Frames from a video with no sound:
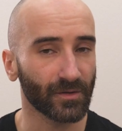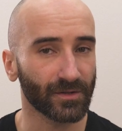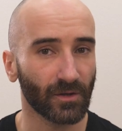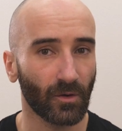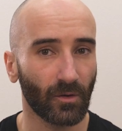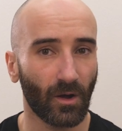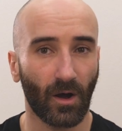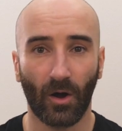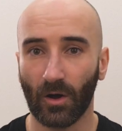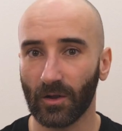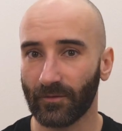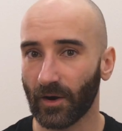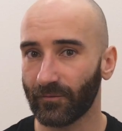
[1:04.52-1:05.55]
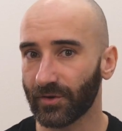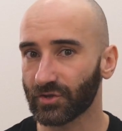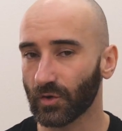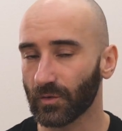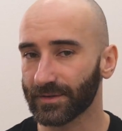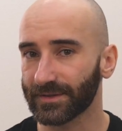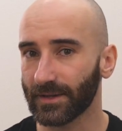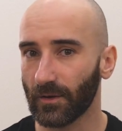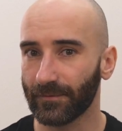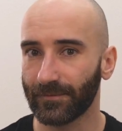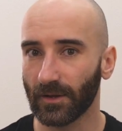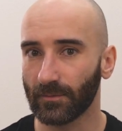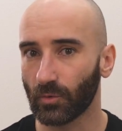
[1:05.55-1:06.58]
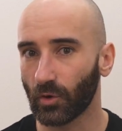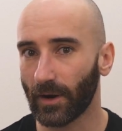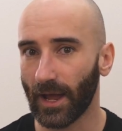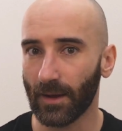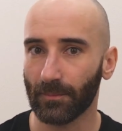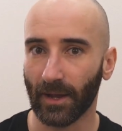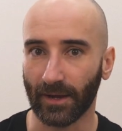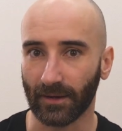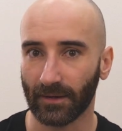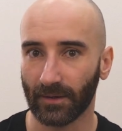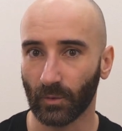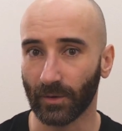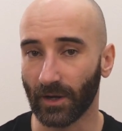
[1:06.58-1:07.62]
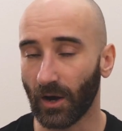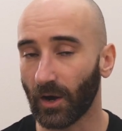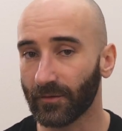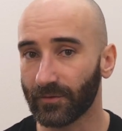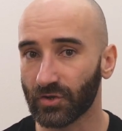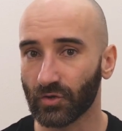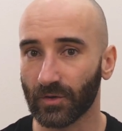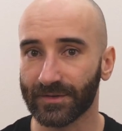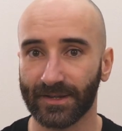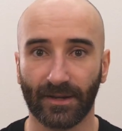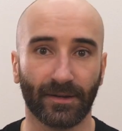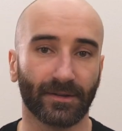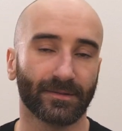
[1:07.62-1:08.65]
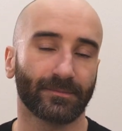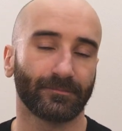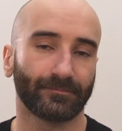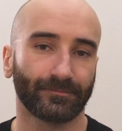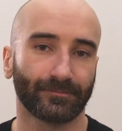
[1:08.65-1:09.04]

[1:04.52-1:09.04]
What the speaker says: also, all of our visuals now feel more app-like with on-visual settings.